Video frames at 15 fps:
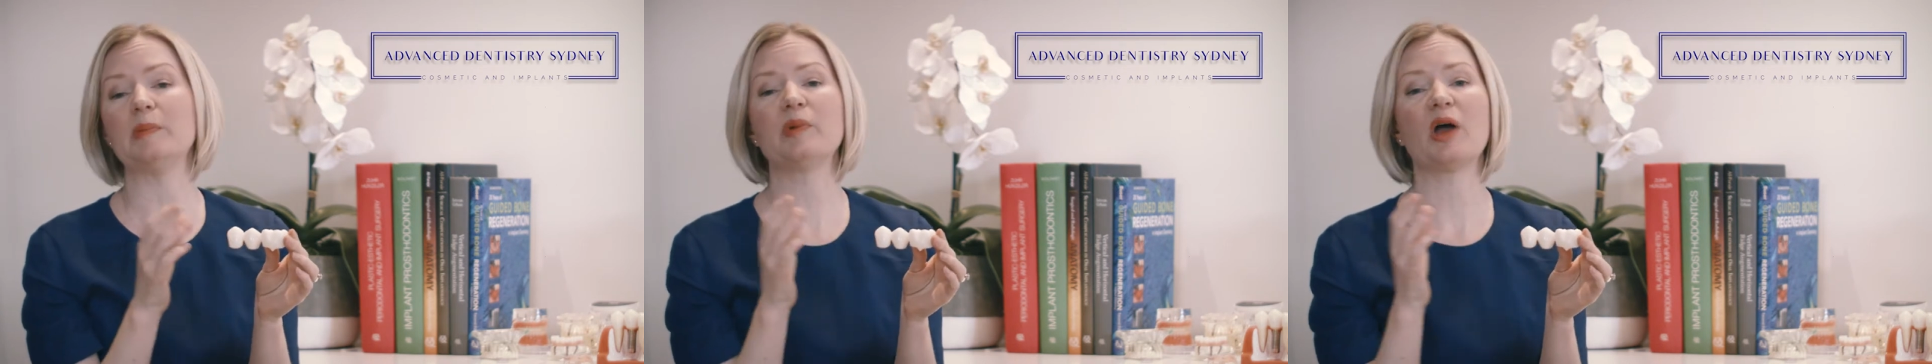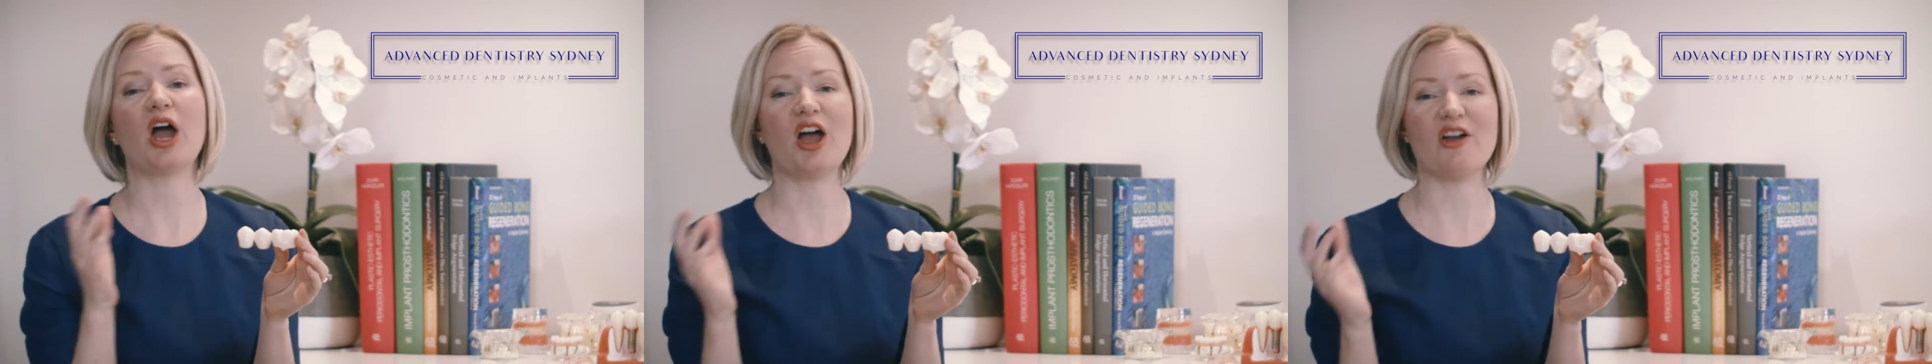
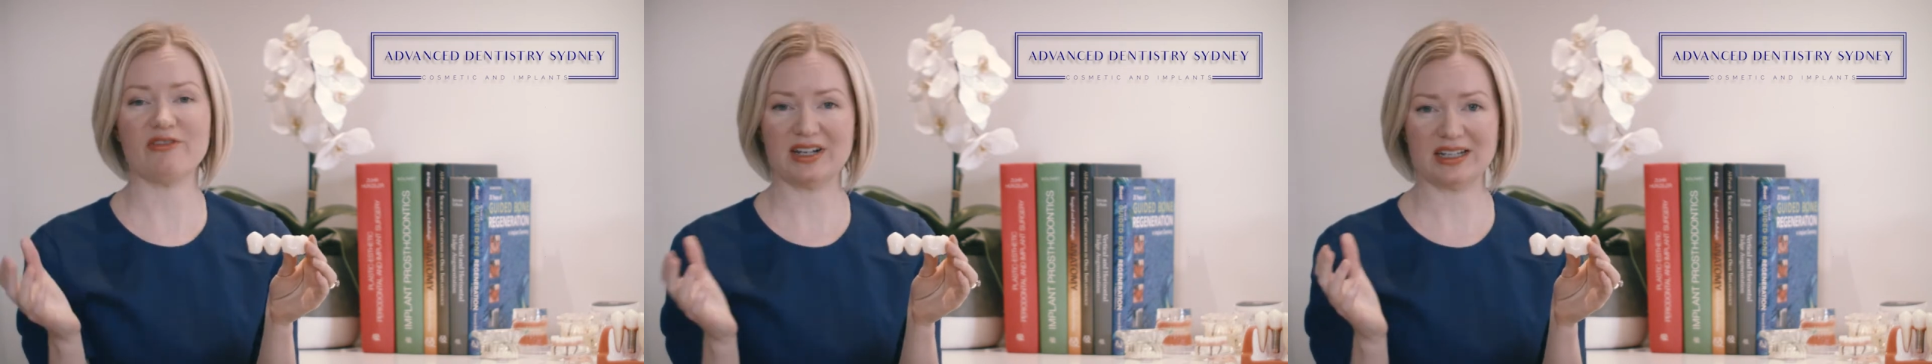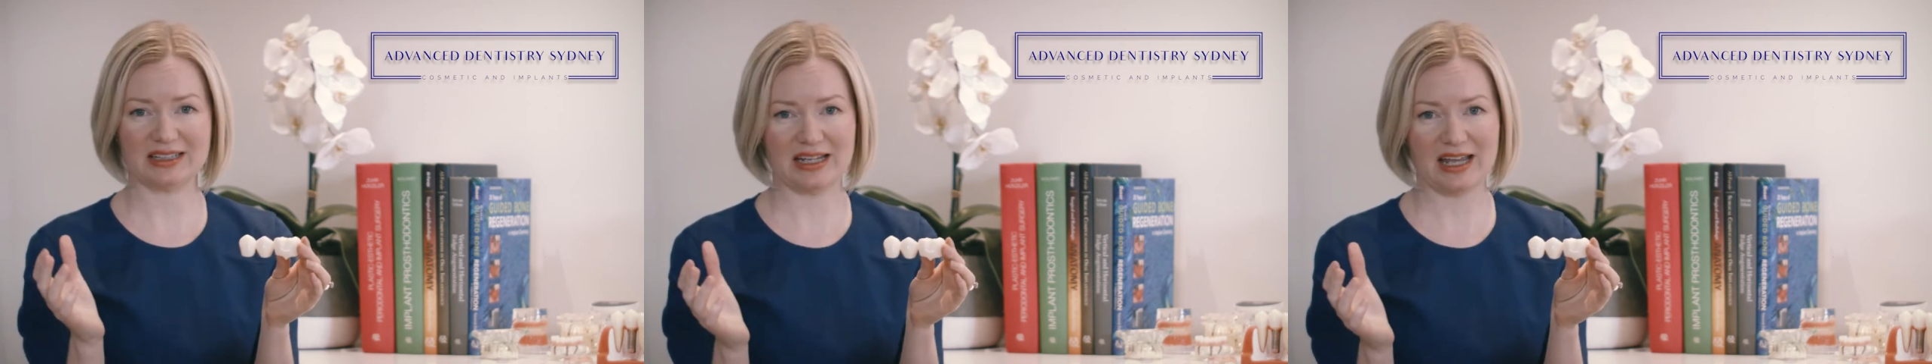
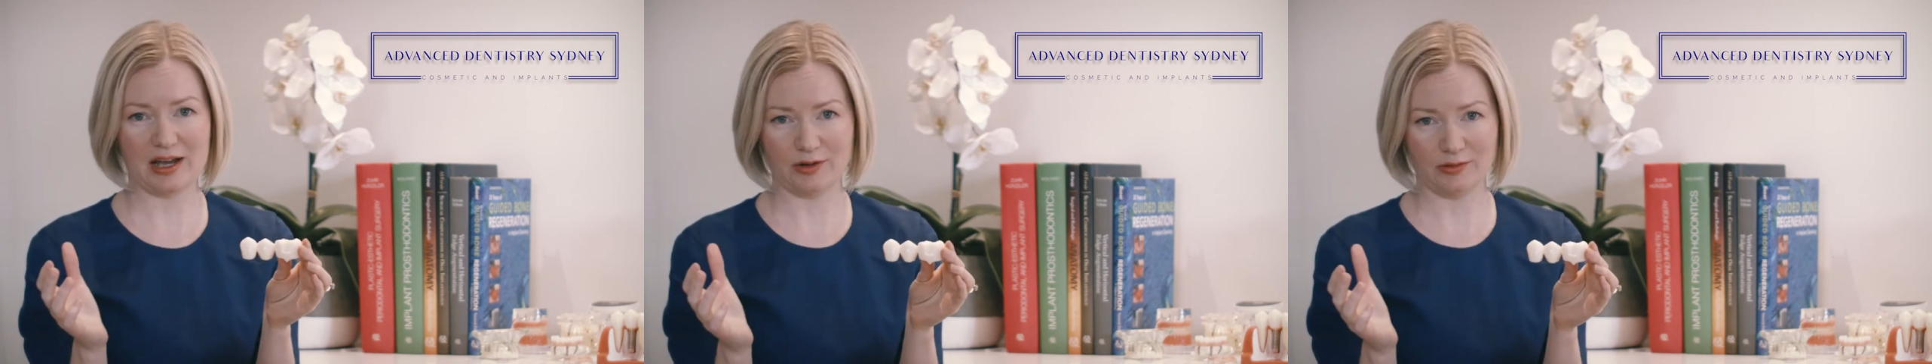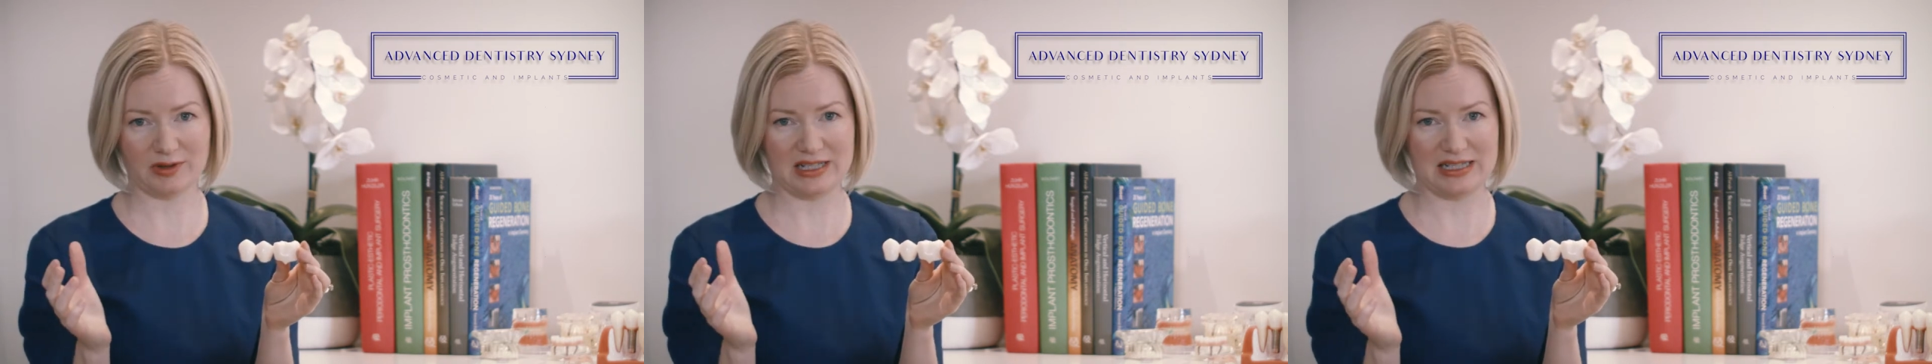perfectly
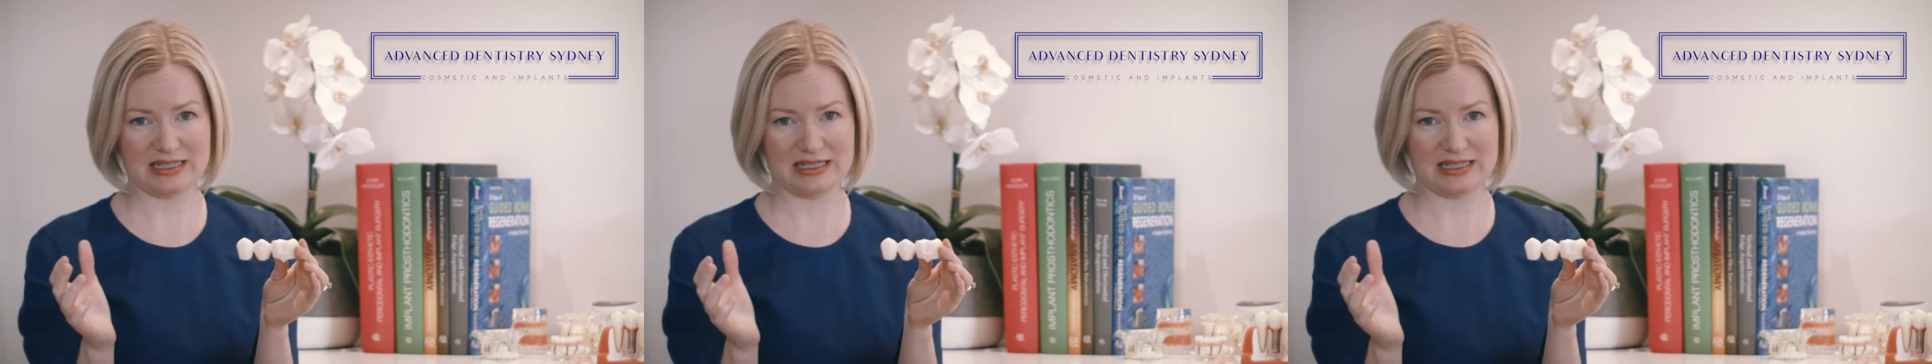healthy